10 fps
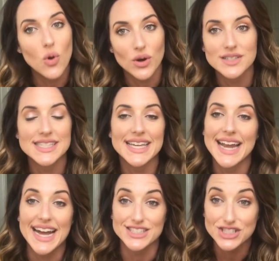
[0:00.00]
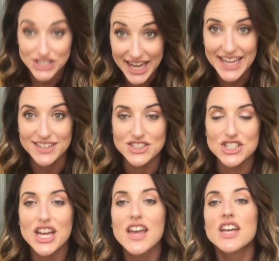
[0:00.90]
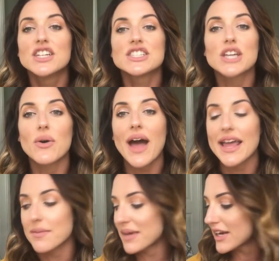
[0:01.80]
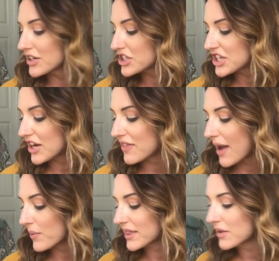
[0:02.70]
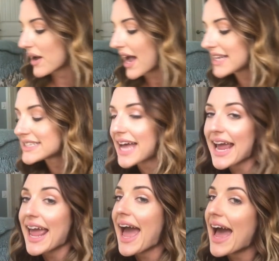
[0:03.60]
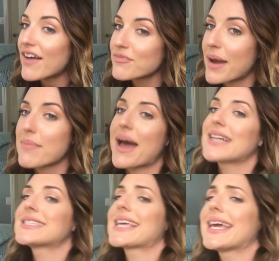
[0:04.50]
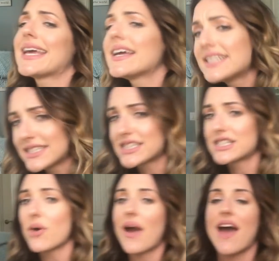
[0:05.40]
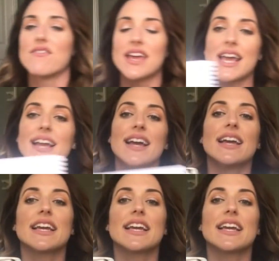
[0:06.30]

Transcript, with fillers: course it has changed. So I am here to share that with you guys. I have my basket. It is so heavy.